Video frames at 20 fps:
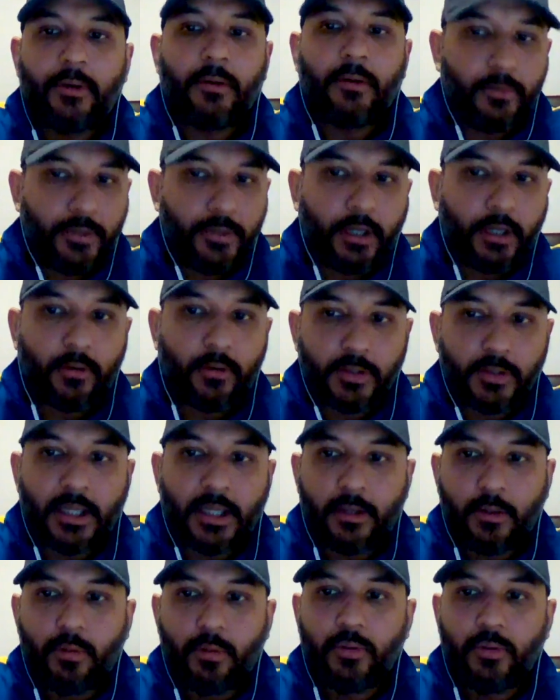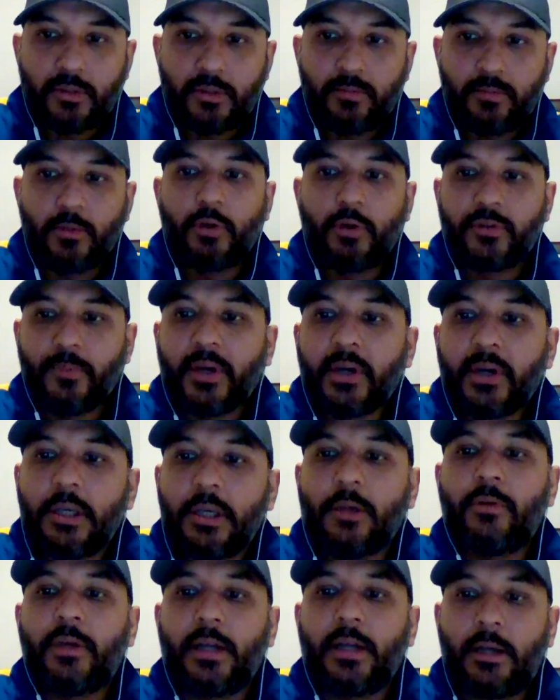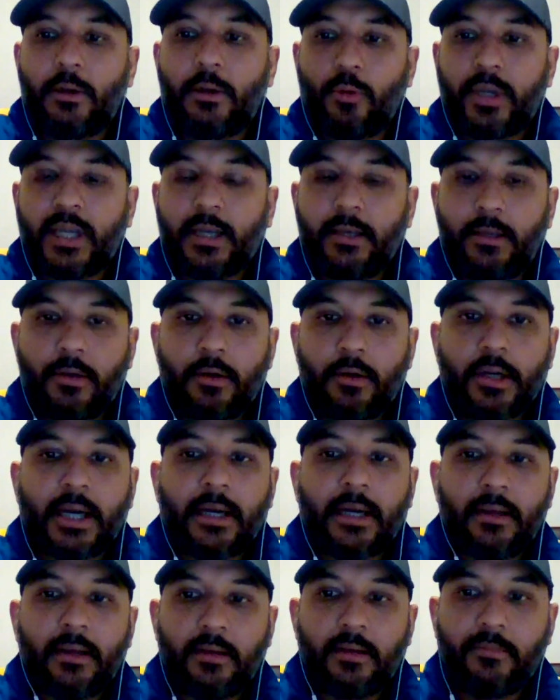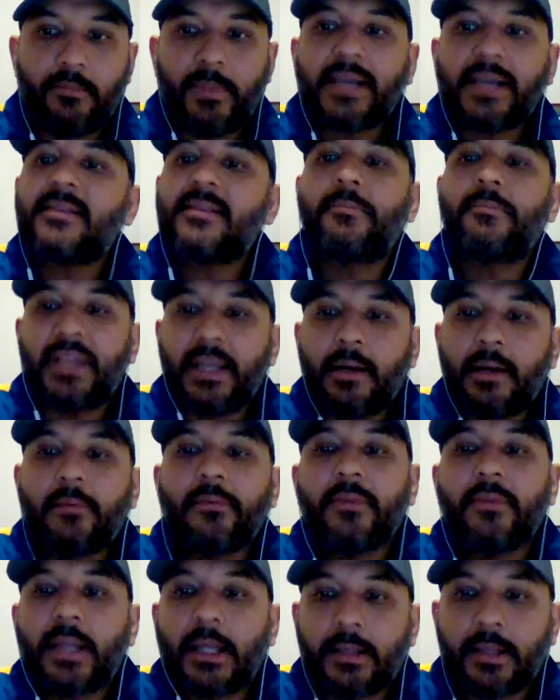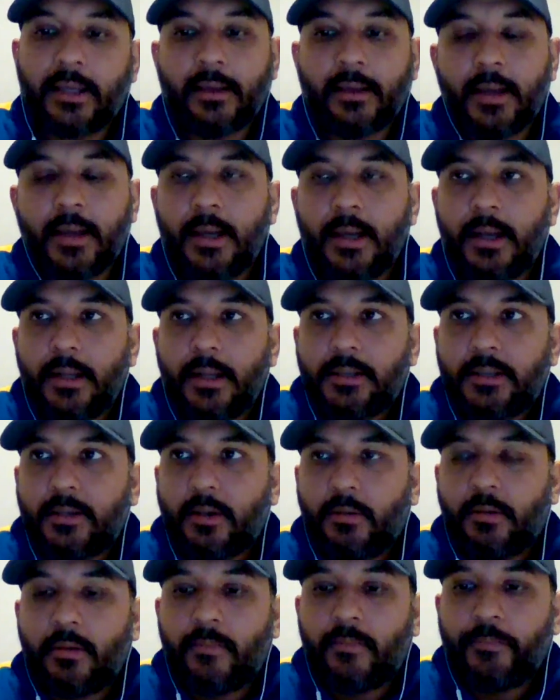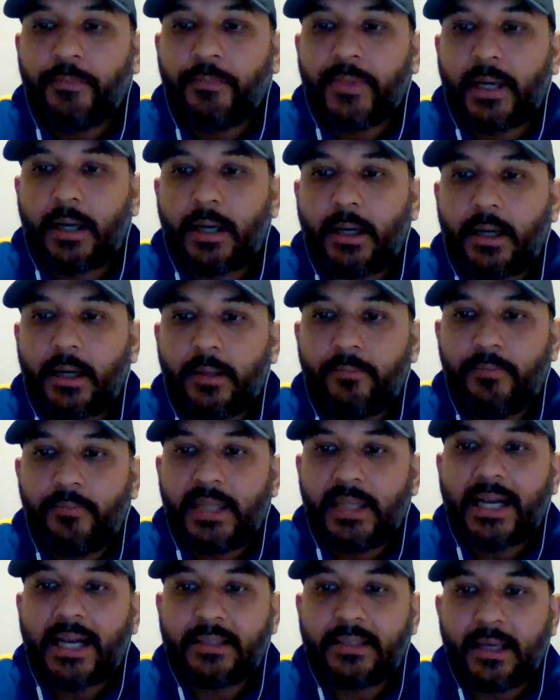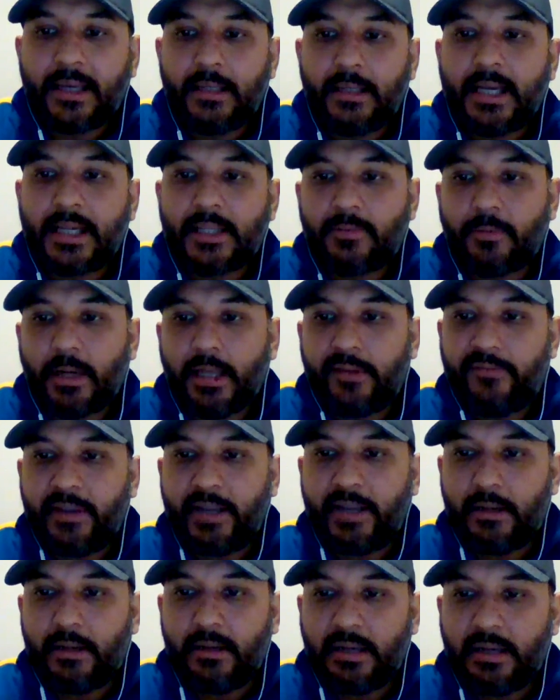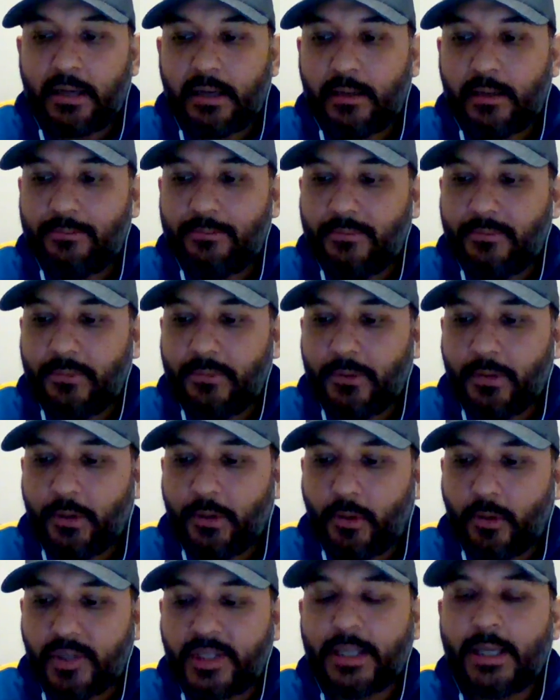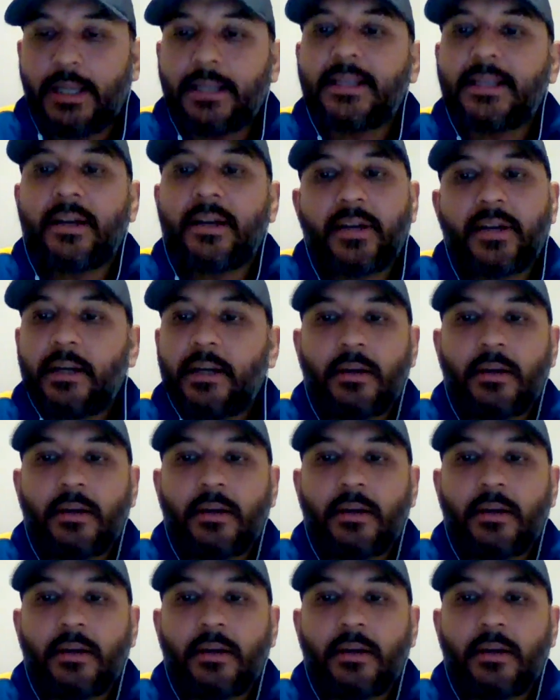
Ozil who's mercurial, who can kind of make something out of nothing. So that's what I feel Ozil is at right now.